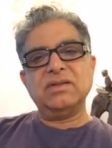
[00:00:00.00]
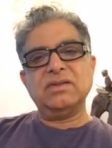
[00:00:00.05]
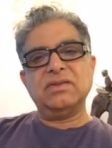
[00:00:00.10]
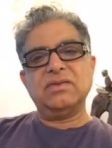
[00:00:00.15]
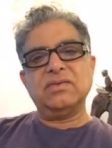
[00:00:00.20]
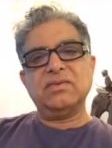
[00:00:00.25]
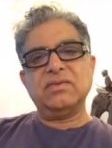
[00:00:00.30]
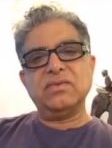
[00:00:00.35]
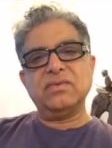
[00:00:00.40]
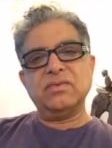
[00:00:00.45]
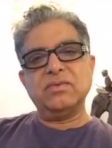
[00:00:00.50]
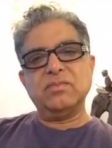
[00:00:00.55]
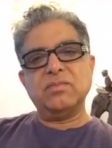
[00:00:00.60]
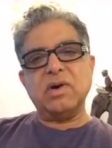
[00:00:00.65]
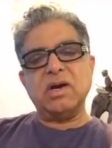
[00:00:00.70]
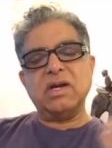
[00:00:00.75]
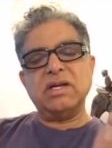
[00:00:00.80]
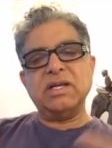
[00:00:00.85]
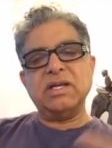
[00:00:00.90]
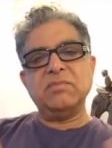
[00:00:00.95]
through
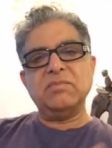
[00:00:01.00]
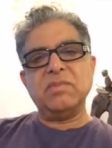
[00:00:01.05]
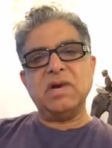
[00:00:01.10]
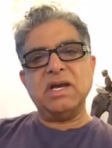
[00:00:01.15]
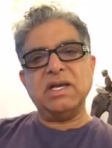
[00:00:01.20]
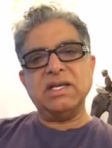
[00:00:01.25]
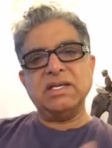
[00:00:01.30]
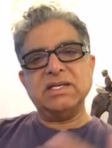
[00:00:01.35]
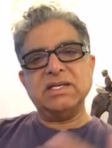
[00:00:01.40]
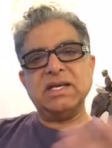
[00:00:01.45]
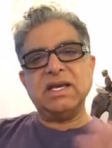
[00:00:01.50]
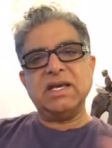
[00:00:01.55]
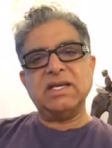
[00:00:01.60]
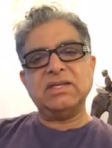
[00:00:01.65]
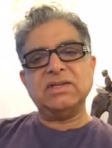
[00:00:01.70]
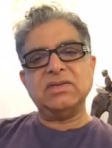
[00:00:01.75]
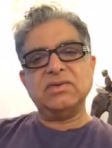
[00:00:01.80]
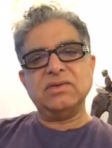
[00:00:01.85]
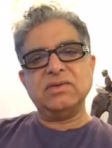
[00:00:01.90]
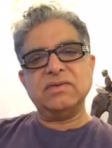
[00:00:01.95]
body, mind,
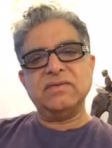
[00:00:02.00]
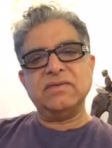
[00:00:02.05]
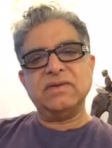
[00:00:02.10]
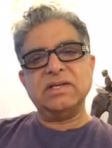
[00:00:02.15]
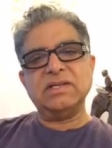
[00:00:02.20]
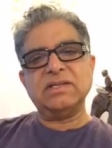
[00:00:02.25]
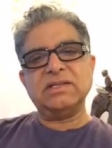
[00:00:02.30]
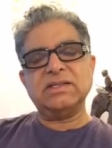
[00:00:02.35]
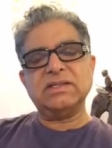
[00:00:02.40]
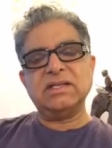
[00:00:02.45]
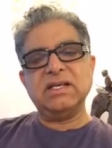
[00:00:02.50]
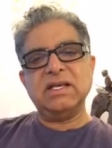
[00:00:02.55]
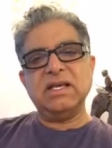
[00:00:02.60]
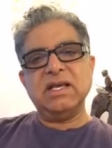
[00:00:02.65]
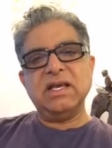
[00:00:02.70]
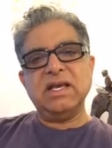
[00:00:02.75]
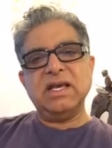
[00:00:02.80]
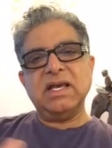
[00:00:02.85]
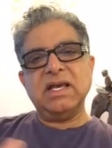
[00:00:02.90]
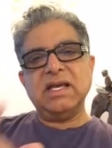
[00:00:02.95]
and universe
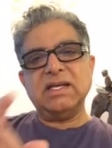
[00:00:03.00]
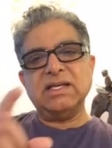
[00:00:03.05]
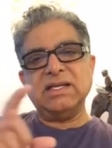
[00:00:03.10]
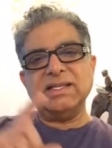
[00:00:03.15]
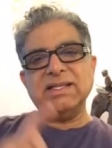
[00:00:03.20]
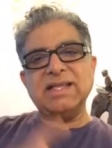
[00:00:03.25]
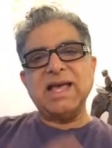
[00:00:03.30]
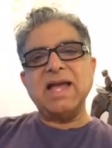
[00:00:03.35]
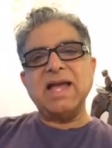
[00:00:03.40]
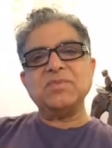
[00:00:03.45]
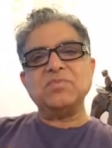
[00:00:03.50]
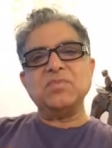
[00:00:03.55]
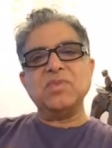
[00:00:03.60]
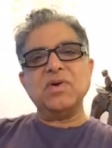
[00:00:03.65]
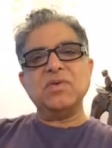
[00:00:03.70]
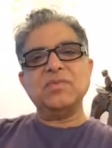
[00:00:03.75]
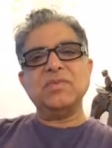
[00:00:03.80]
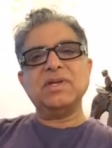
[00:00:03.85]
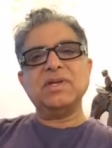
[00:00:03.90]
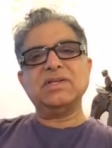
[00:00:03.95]
and in that
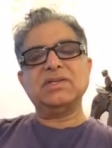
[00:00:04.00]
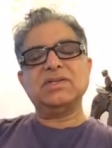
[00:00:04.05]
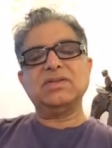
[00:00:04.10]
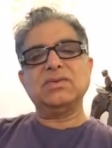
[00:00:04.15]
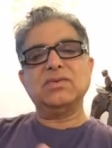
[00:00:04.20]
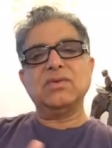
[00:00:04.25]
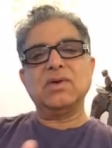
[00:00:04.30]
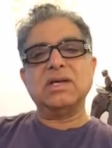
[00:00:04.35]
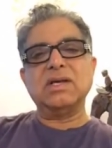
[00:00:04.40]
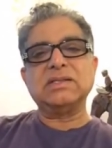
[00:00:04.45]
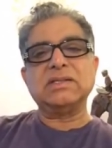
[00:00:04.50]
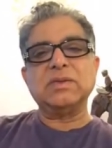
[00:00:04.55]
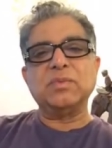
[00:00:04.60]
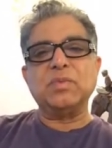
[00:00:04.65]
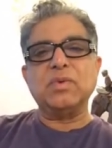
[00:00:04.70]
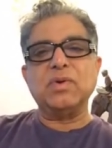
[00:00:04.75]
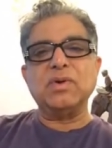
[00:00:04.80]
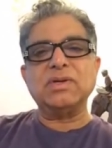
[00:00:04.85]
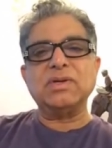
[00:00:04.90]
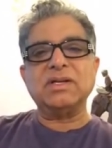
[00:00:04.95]
moment, you are
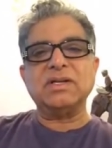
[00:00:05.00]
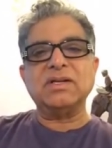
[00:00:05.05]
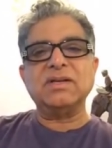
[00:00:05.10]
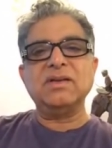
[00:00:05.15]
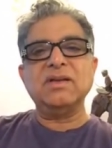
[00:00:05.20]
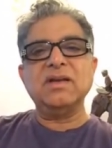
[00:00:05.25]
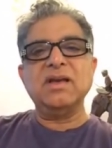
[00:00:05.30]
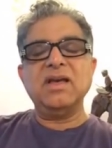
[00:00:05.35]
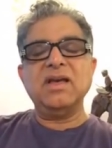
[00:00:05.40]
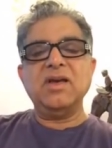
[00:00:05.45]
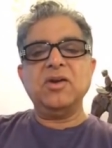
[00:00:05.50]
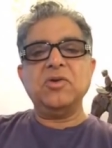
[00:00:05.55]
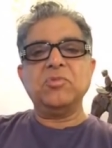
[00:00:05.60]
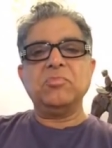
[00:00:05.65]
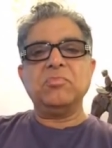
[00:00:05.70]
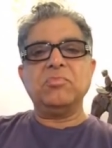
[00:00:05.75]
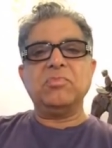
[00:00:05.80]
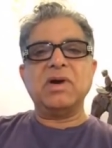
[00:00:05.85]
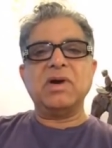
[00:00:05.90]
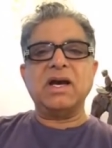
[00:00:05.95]
supported
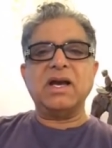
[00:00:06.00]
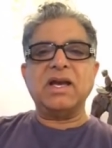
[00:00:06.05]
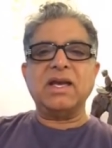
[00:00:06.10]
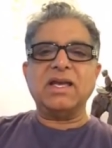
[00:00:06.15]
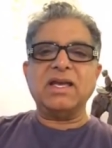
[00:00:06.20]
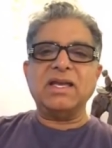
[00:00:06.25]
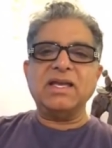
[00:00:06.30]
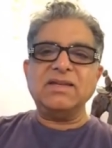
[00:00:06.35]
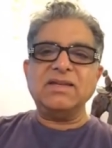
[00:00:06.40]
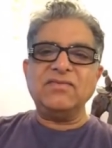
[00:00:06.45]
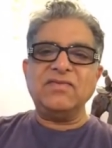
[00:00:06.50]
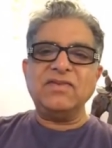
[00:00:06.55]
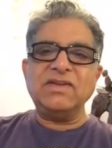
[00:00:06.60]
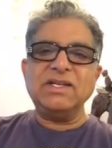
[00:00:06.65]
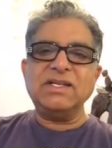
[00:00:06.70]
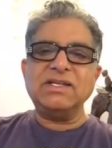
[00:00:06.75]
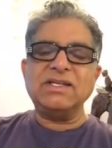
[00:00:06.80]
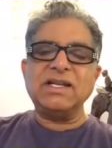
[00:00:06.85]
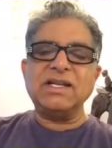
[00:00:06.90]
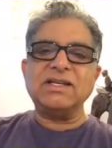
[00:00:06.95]
by
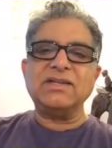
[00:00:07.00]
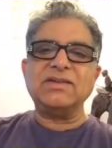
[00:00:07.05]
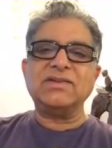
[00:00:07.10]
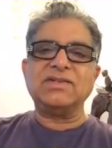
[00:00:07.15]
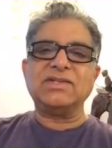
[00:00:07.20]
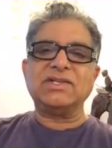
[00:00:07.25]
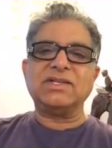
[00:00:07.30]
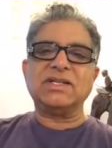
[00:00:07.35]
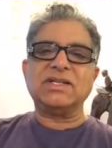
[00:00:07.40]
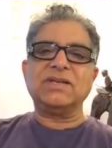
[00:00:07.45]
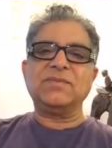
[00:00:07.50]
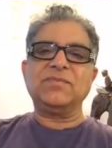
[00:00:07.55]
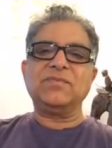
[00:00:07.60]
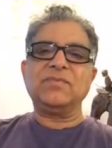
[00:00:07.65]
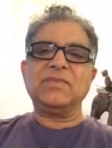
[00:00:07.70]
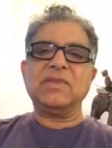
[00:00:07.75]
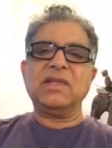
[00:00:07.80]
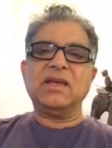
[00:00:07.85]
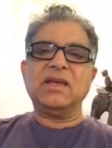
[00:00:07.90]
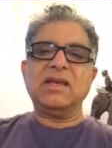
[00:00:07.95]
infinite energy,
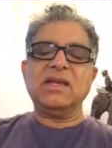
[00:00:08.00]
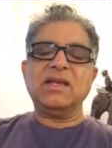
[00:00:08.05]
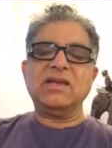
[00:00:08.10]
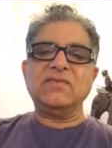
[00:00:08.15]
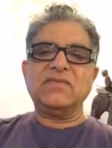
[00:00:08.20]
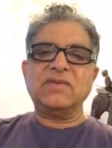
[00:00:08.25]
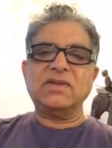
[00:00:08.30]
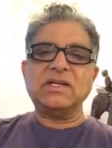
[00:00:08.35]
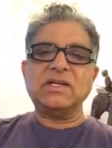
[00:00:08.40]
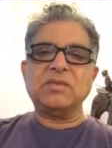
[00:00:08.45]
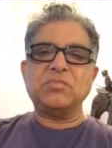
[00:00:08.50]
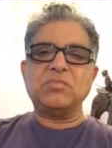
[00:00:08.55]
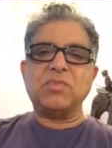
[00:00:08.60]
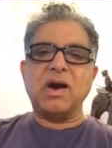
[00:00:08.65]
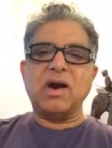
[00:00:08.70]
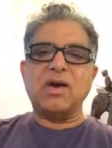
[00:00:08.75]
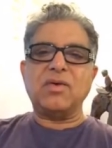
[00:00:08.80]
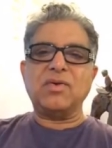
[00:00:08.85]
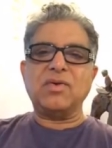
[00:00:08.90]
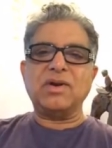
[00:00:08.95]
infinite
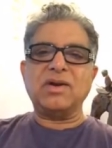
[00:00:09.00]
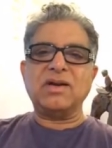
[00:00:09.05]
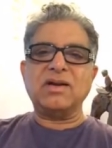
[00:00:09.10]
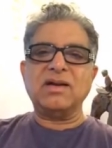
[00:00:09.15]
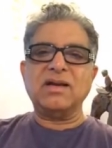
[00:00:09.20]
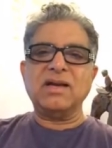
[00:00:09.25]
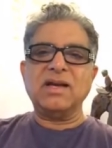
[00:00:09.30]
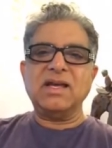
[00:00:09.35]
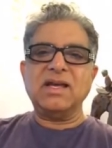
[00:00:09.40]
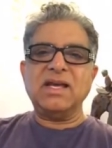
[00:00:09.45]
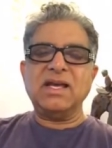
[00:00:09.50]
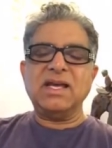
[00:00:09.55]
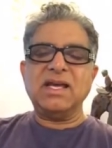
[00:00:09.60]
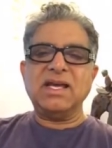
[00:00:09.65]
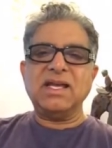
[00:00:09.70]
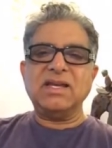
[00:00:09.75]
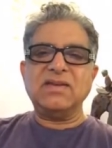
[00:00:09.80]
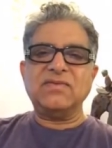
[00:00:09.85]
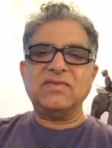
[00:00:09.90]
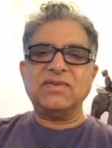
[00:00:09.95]
power,
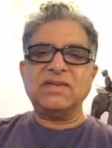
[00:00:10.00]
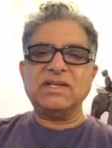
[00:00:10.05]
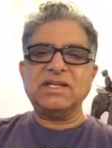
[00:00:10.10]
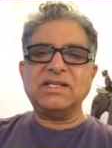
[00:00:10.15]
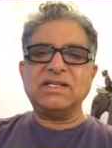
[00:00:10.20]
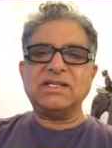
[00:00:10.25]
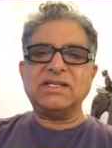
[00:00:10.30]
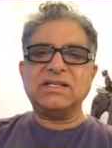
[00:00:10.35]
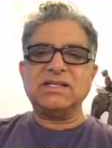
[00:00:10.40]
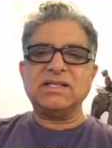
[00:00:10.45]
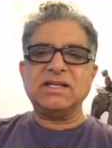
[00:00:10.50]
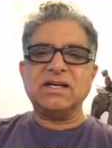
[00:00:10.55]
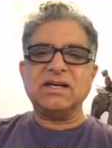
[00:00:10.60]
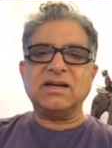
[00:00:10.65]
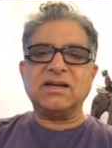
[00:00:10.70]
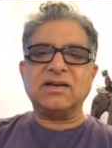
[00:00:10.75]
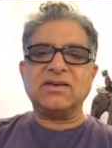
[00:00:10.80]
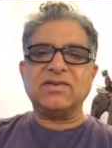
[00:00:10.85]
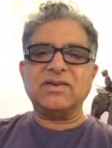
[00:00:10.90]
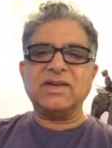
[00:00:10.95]
infinite uh,
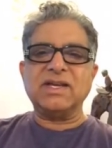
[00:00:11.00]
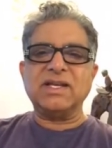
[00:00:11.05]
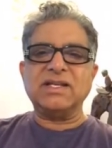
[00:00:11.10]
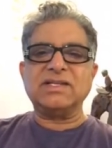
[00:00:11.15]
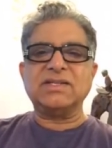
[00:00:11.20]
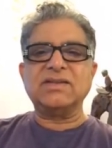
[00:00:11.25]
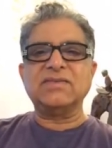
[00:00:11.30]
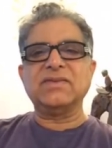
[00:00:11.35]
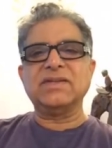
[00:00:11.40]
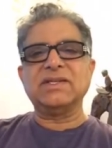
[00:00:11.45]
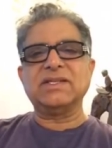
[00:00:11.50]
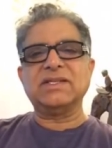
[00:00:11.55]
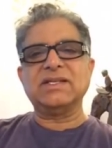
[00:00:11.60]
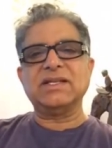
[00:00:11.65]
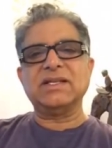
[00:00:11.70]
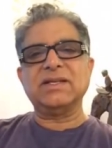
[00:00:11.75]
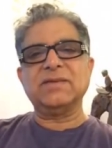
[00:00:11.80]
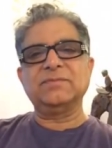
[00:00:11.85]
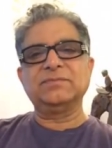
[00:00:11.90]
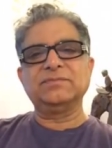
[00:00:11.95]

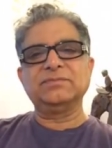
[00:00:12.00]
creativity,